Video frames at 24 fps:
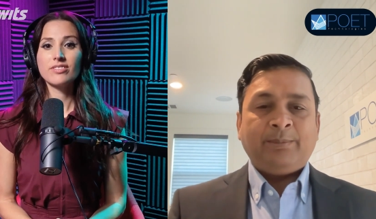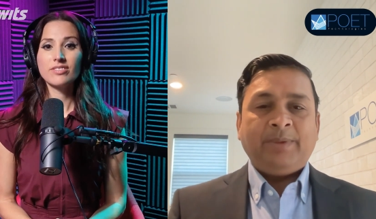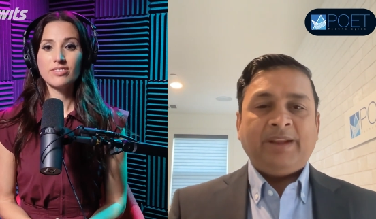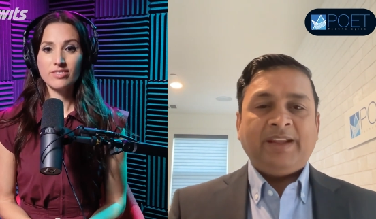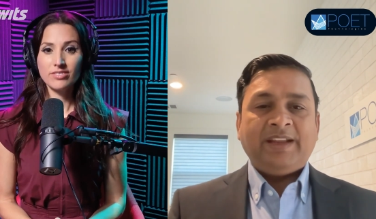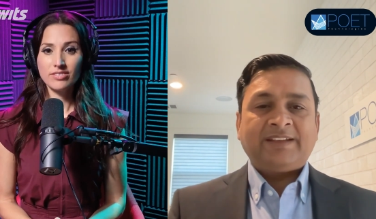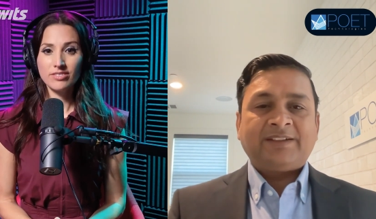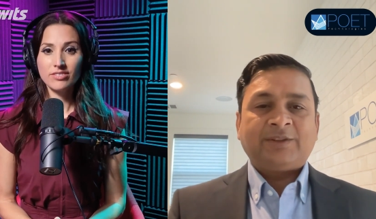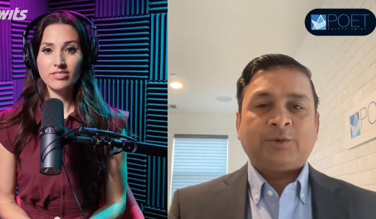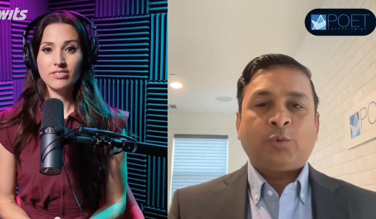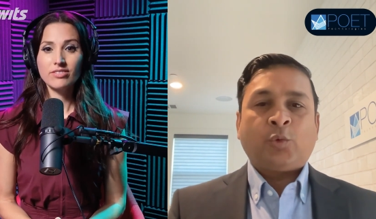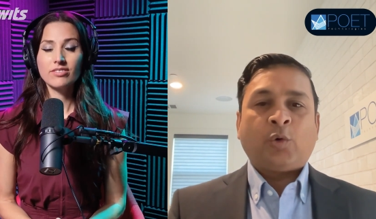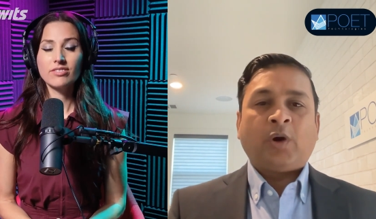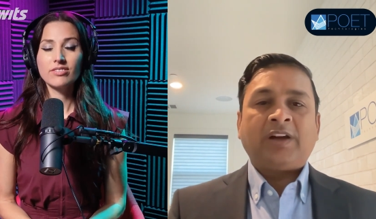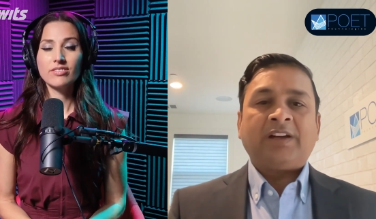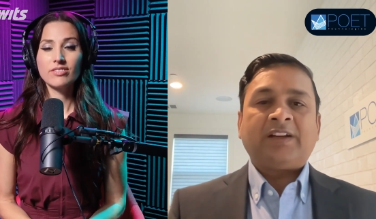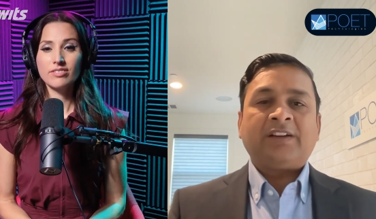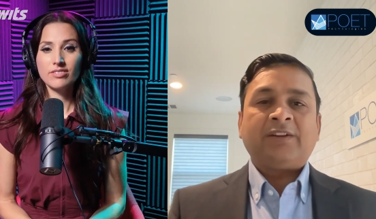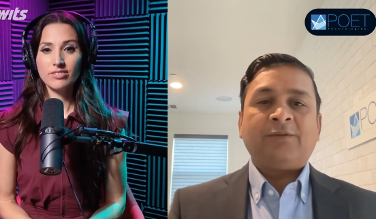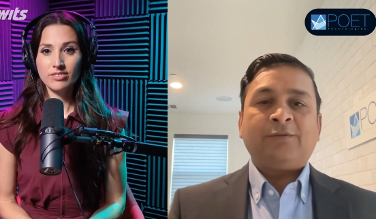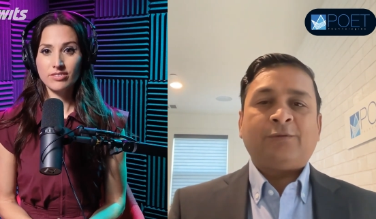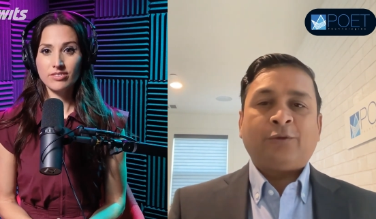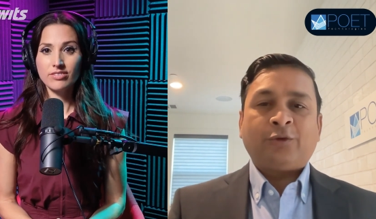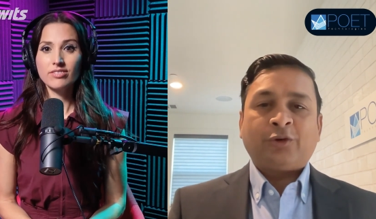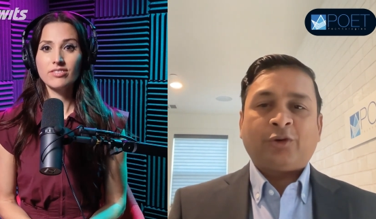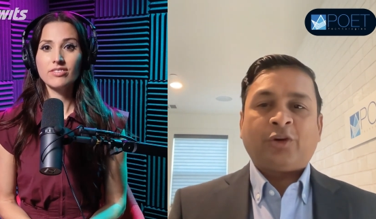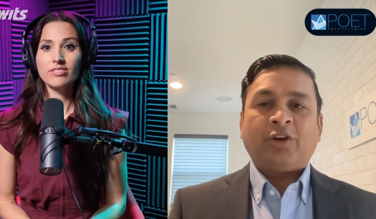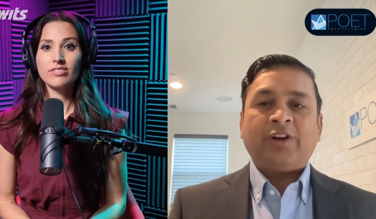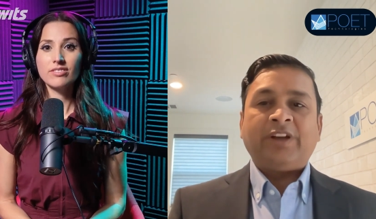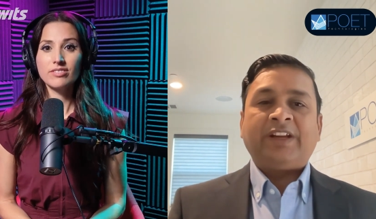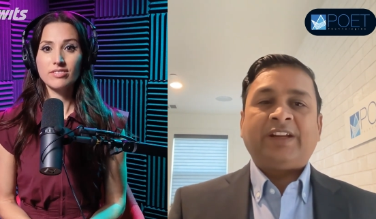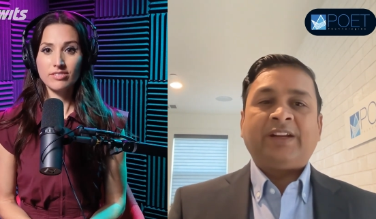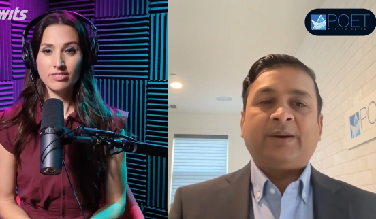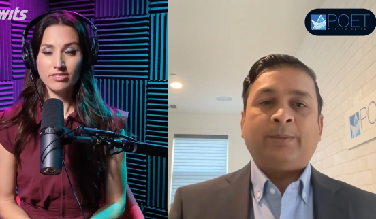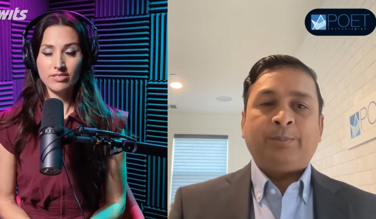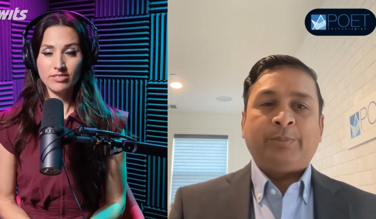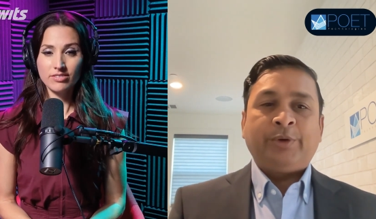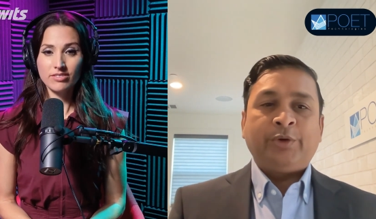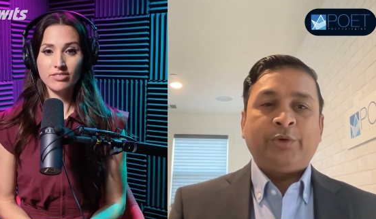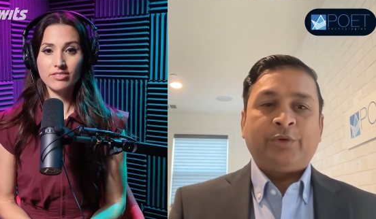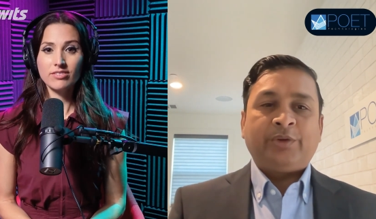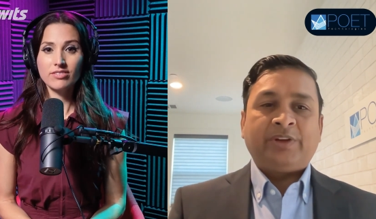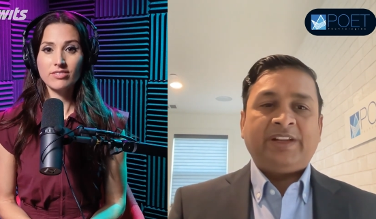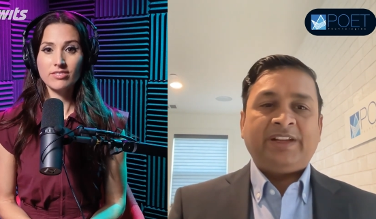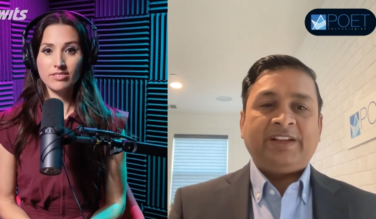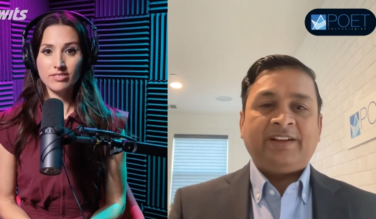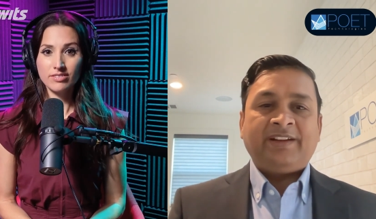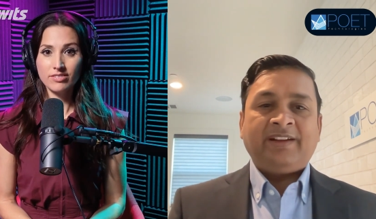Speaker 1: makes quantum photonic
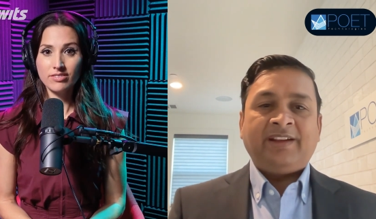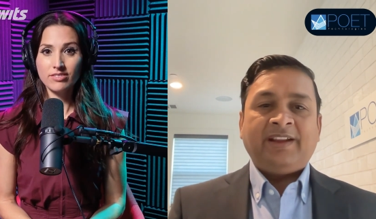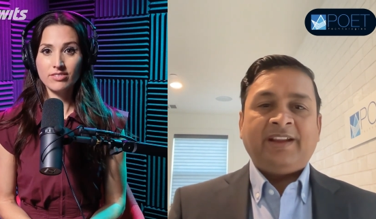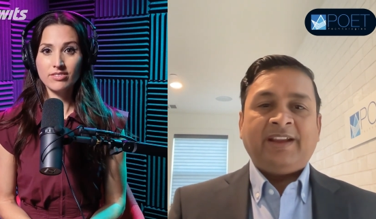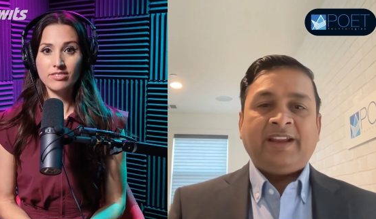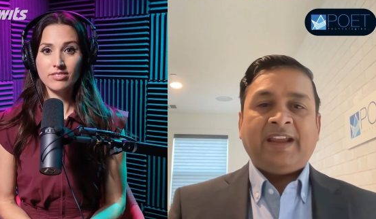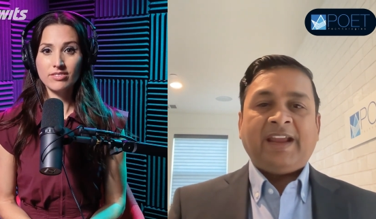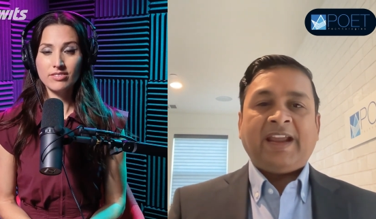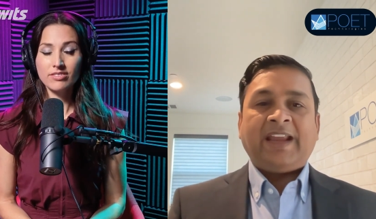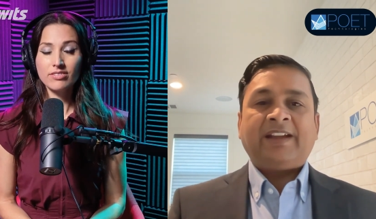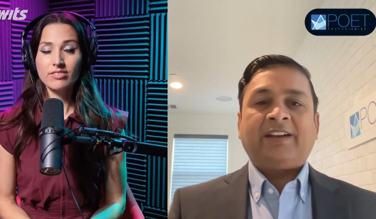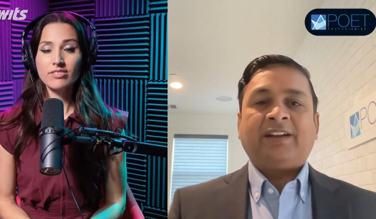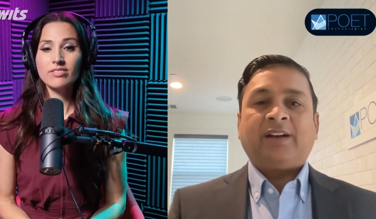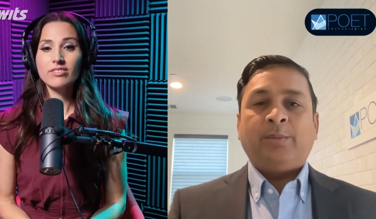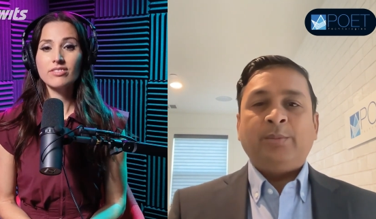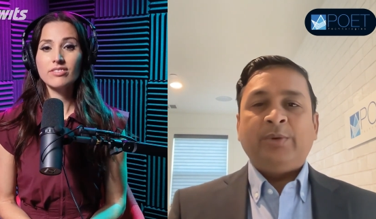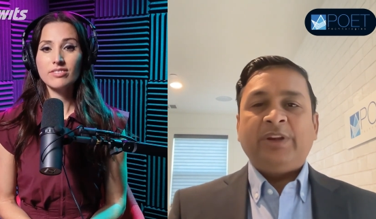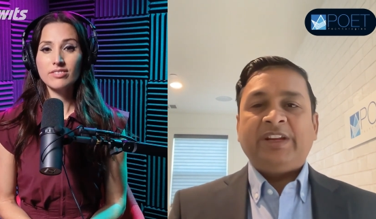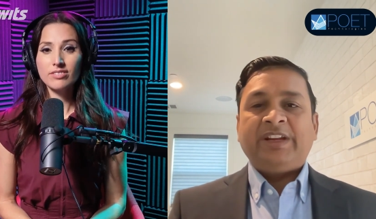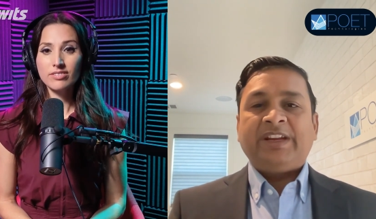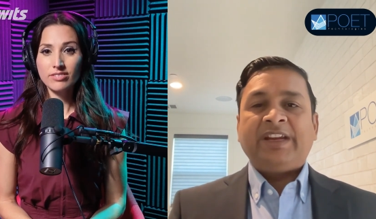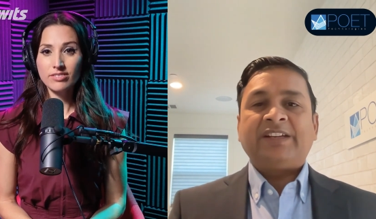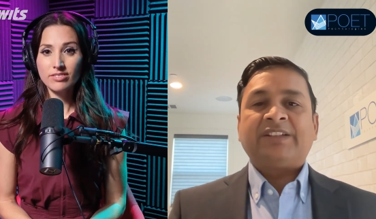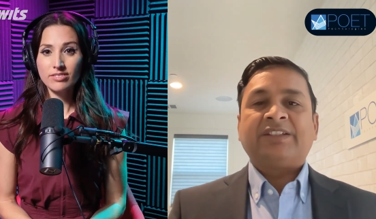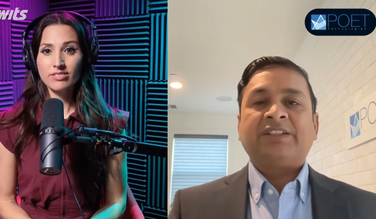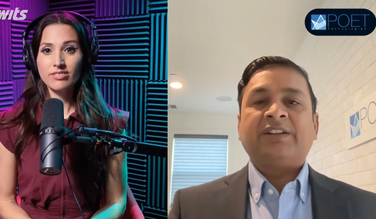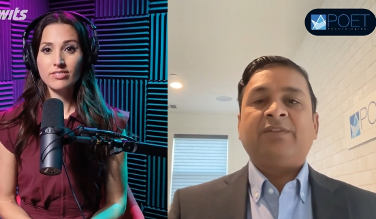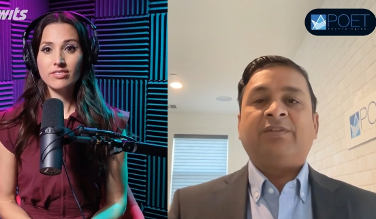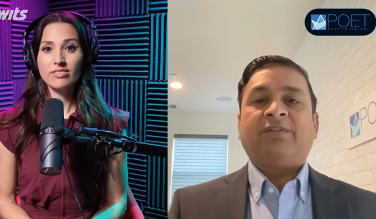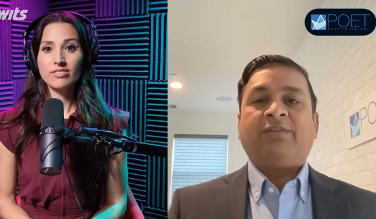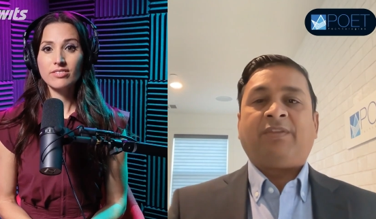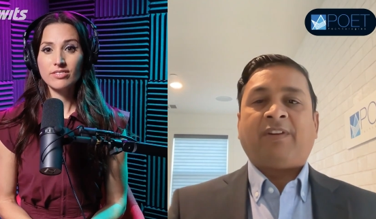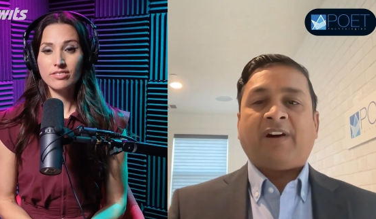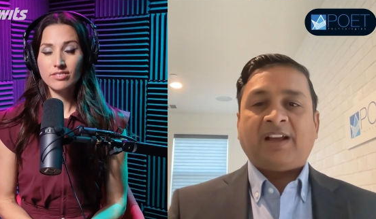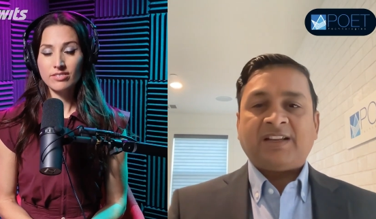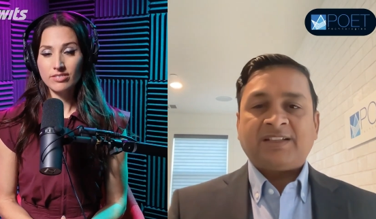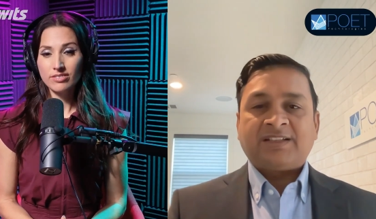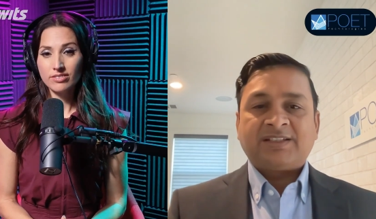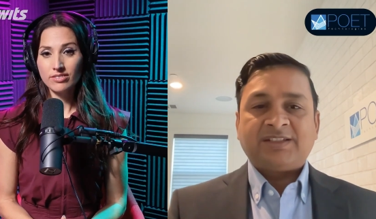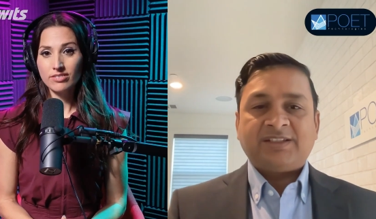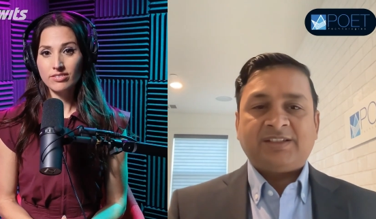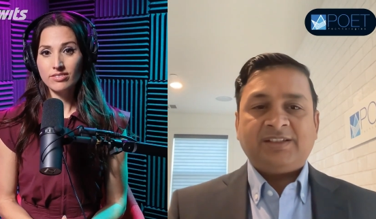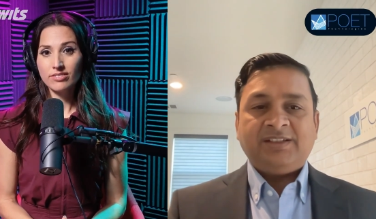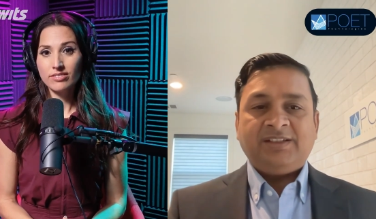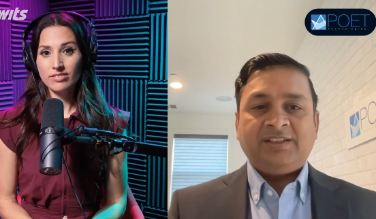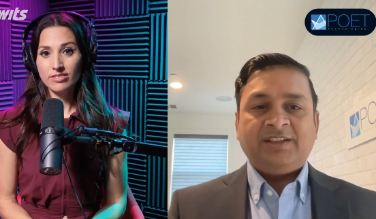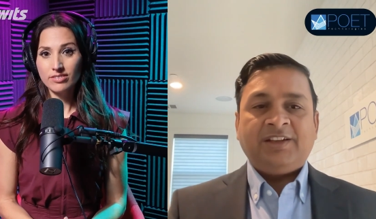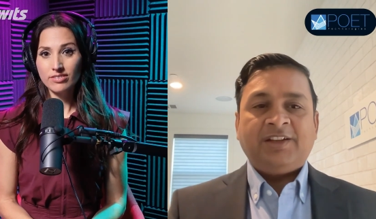computing and communication
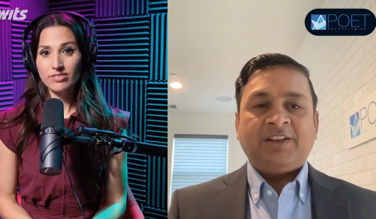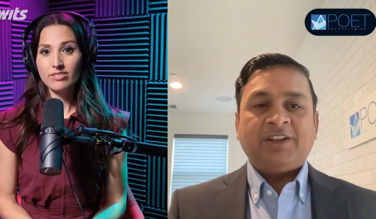faster,